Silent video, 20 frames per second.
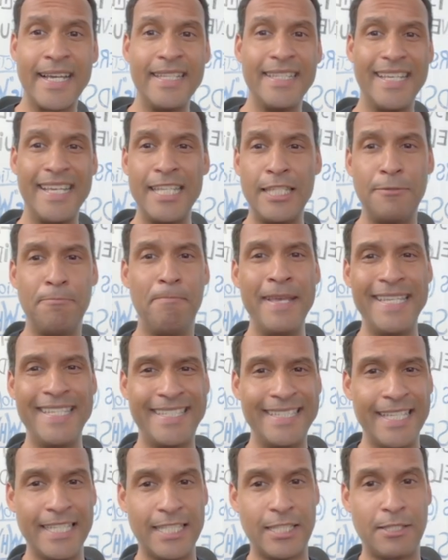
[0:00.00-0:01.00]
is
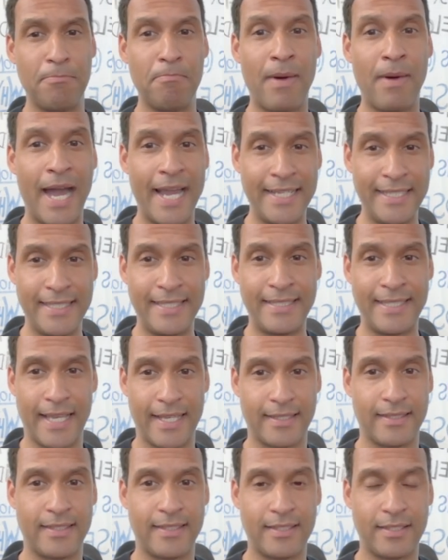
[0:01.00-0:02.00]
business
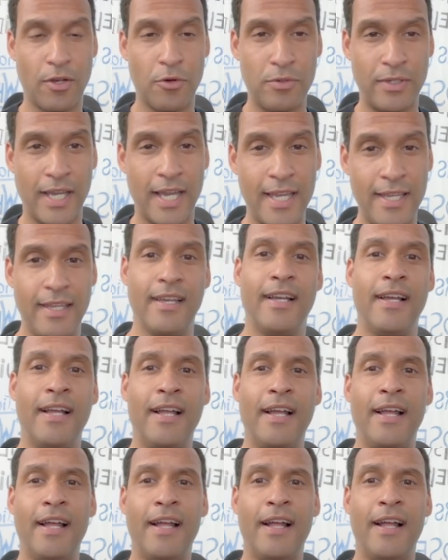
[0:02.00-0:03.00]
mindset, okay?
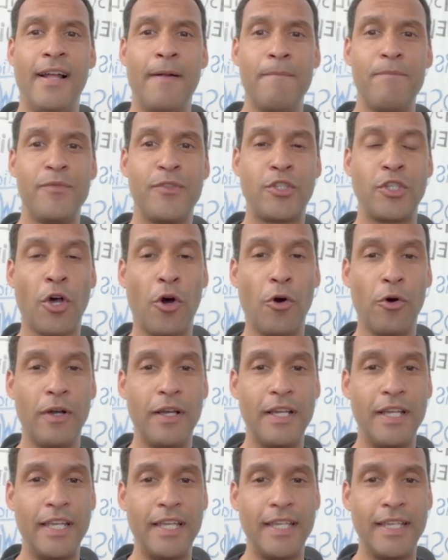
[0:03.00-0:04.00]
So
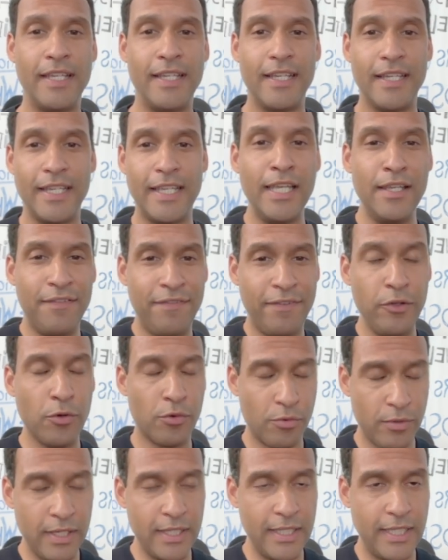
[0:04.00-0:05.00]
if you
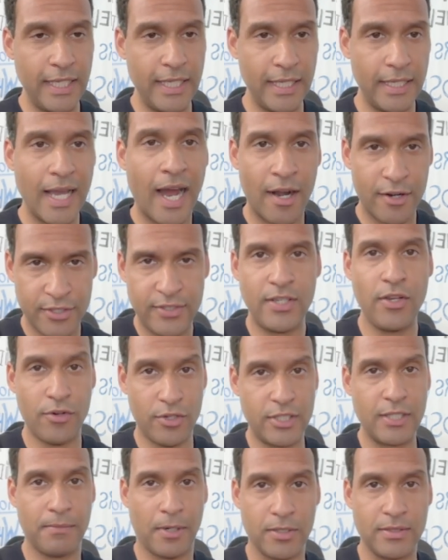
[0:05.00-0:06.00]
really are serious
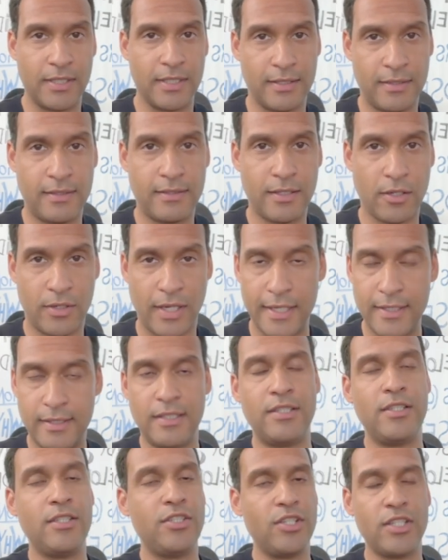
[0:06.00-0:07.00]
about this, okay, this
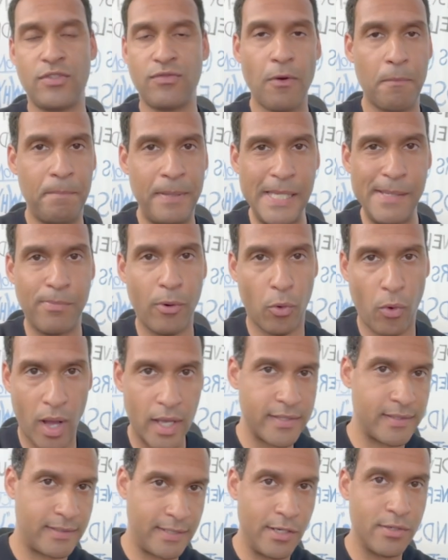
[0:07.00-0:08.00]
is just for people who are
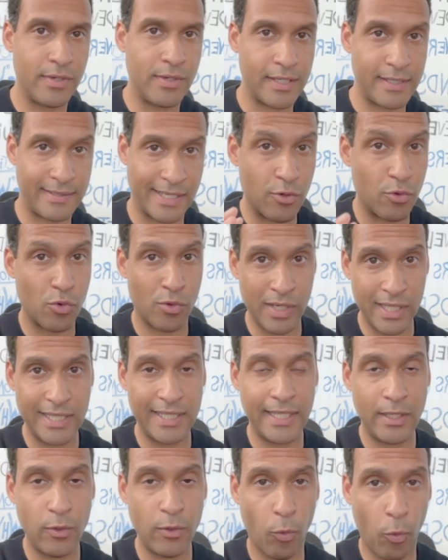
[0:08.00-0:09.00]
serious and
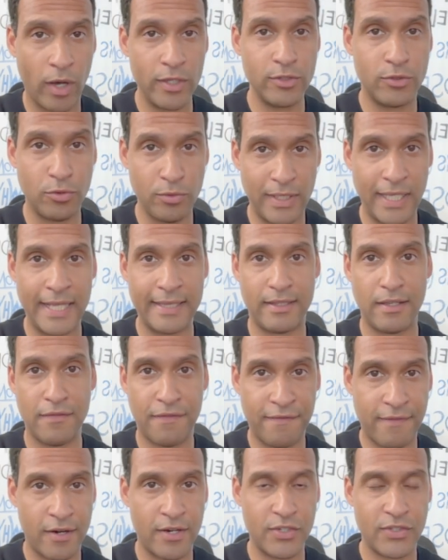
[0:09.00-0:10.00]
really want to get their
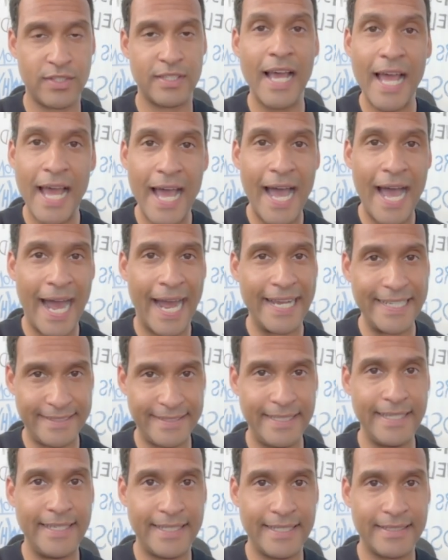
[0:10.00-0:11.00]
first
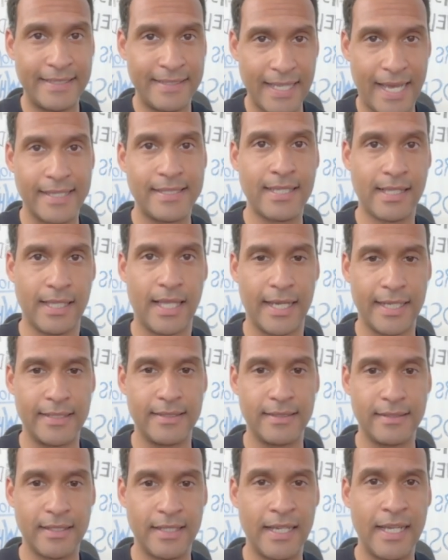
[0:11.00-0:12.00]
high-ticket SaaS client.
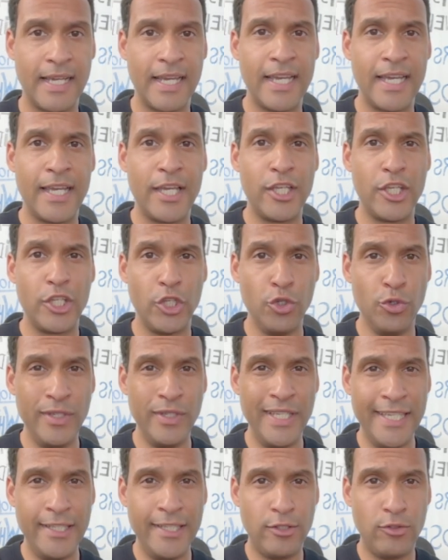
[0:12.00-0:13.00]
You
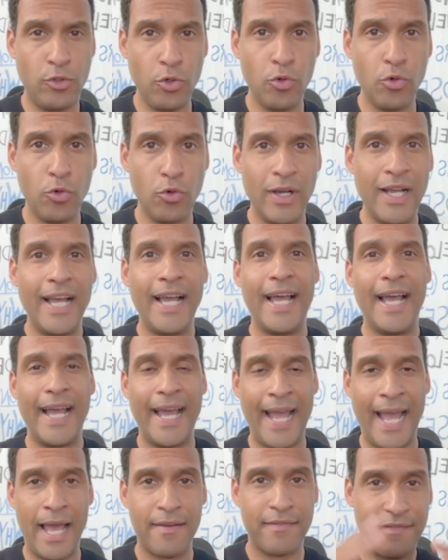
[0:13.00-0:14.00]
need to
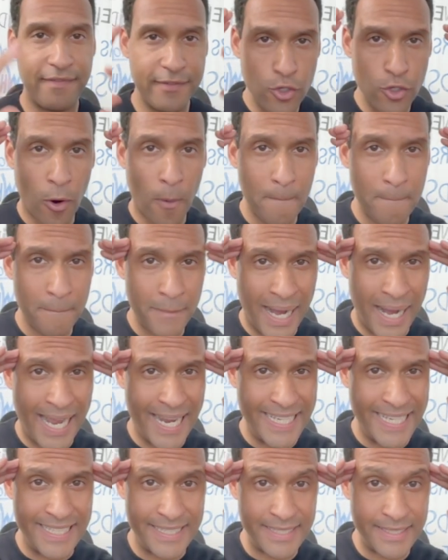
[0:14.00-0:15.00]
have your
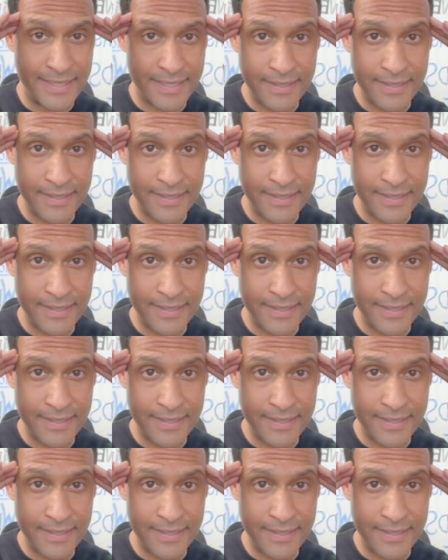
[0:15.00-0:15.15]
mind